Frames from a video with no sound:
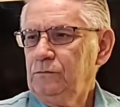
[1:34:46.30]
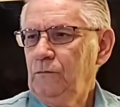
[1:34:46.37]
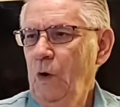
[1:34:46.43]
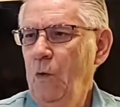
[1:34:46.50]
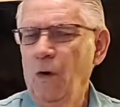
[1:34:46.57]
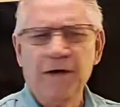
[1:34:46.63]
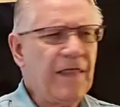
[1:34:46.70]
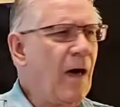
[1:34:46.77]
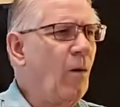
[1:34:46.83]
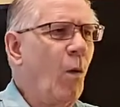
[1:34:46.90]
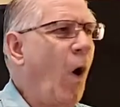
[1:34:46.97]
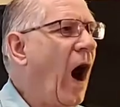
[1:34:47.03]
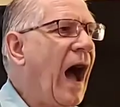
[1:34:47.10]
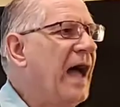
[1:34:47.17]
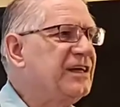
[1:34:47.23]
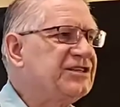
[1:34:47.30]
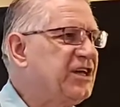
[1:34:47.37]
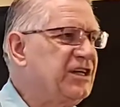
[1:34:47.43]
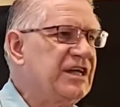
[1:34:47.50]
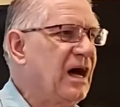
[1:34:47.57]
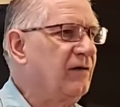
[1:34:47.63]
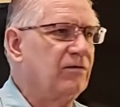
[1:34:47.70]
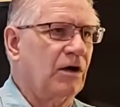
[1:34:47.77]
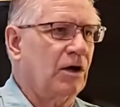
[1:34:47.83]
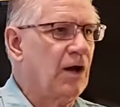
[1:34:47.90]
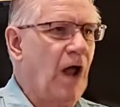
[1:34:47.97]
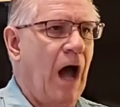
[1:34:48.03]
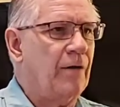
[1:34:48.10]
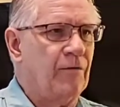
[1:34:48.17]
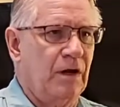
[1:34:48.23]
Well, then why is the devil
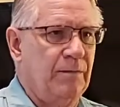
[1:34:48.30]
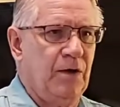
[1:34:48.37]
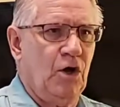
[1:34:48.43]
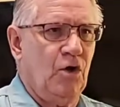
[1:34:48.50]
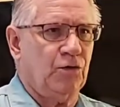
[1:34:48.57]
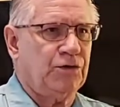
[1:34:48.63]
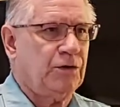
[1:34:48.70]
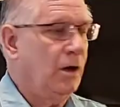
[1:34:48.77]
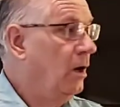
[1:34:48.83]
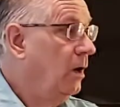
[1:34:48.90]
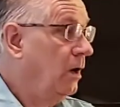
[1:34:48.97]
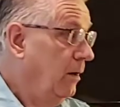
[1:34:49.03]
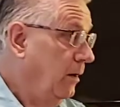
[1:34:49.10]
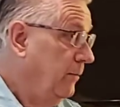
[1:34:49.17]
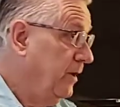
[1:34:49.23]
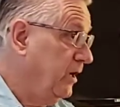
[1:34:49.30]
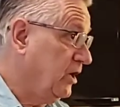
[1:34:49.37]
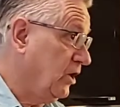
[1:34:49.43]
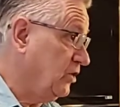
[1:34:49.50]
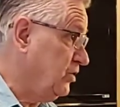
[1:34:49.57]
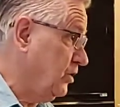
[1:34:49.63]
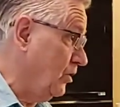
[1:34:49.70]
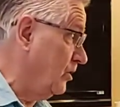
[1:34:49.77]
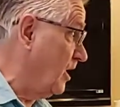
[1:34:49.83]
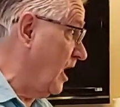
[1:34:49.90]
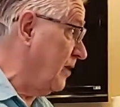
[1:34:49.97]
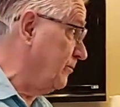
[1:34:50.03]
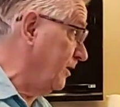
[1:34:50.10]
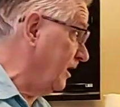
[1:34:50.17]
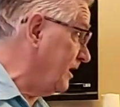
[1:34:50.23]
not rebuked? Because you're not
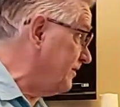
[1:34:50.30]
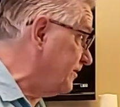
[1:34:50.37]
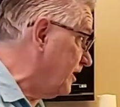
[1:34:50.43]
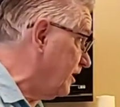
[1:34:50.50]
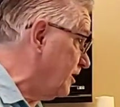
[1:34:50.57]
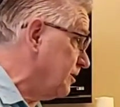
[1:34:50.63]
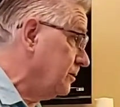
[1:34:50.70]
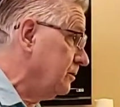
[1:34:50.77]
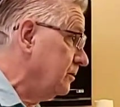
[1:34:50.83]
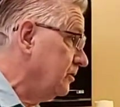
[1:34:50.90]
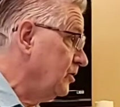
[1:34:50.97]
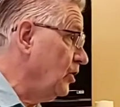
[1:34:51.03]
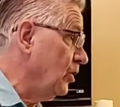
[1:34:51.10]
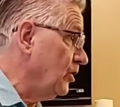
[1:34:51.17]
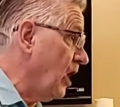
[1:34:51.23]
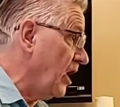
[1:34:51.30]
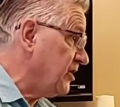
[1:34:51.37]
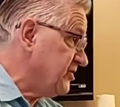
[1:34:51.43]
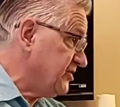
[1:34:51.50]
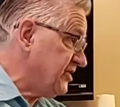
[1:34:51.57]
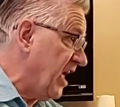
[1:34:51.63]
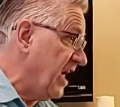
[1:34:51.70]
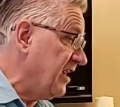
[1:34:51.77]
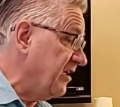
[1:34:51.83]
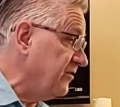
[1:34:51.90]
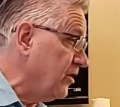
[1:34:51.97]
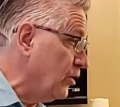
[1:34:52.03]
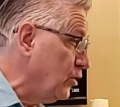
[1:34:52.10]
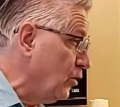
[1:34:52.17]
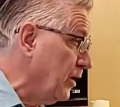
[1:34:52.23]
believing it. You're not standing
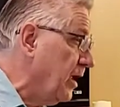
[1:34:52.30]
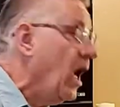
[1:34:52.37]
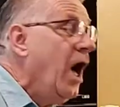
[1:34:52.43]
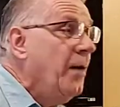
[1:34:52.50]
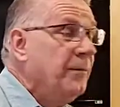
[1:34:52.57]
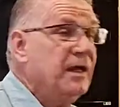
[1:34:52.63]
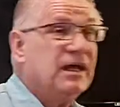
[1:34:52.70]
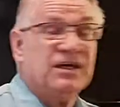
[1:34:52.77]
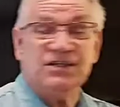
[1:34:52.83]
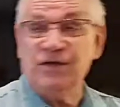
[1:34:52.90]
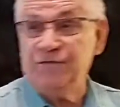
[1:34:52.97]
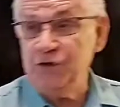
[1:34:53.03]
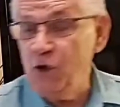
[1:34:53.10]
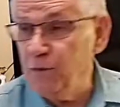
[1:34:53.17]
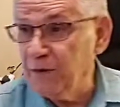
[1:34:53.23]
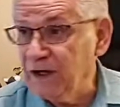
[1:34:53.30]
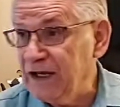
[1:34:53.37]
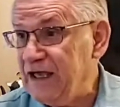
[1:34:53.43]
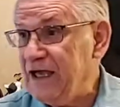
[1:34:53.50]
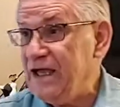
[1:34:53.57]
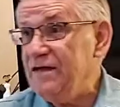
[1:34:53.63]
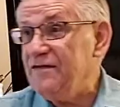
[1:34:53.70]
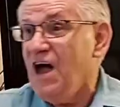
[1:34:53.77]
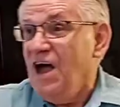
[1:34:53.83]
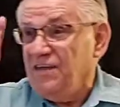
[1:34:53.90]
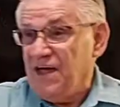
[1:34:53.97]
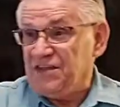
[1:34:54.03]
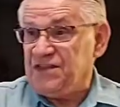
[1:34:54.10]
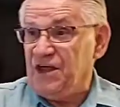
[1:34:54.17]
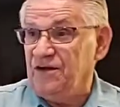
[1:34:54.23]
there doing it. Because if you believe
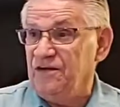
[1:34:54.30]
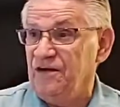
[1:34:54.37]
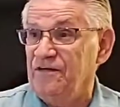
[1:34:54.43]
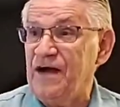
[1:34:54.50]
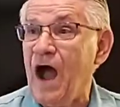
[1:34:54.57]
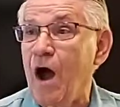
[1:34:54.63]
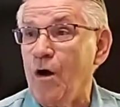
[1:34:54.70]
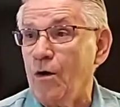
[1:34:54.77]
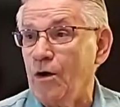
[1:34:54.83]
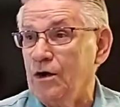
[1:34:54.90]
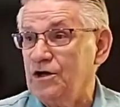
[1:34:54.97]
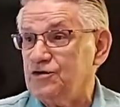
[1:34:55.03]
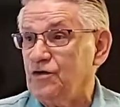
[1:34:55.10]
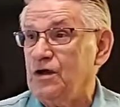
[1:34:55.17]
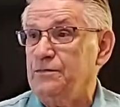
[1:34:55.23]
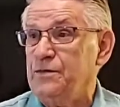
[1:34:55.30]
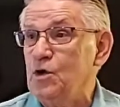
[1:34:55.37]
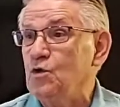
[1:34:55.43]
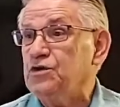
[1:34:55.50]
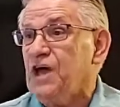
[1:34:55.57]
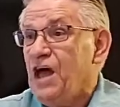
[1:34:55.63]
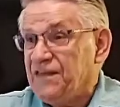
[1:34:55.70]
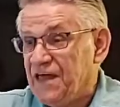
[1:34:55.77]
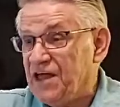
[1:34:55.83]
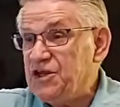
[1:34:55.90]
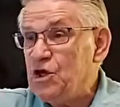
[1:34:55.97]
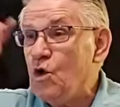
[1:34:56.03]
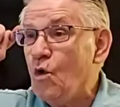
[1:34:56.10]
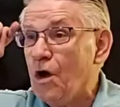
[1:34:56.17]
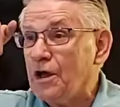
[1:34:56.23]
that the devourer is rebuked, then
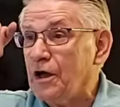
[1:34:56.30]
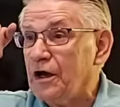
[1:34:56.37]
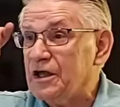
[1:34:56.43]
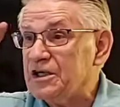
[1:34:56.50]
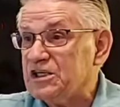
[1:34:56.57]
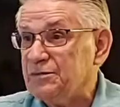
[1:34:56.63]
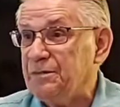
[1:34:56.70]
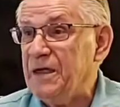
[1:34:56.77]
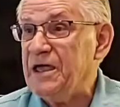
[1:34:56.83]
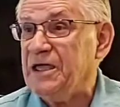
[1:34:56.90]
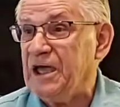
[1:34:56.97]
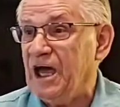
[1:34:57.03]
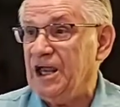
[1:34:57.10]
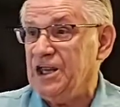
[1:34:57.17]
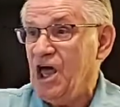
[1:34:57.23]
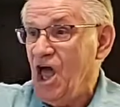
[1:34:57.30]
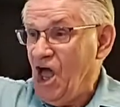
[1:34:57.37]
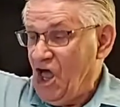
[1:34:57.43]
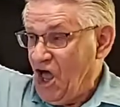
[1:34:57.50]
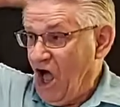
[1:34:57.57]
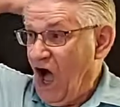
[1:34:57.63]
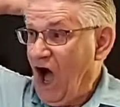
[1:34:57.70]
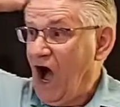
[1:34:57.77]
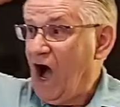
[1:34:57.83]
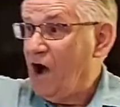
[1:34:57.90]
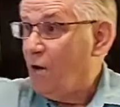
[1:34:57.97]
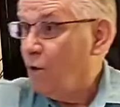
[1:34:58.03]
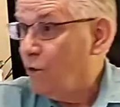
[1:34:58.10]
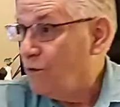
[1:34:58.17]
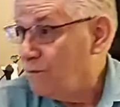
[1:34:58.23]
you are going to speak it
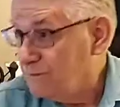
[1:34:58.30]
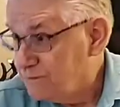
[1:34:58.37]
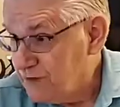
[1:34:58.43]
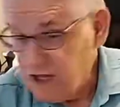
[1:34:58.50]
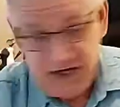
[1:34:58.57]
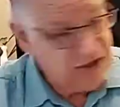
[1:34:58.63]
in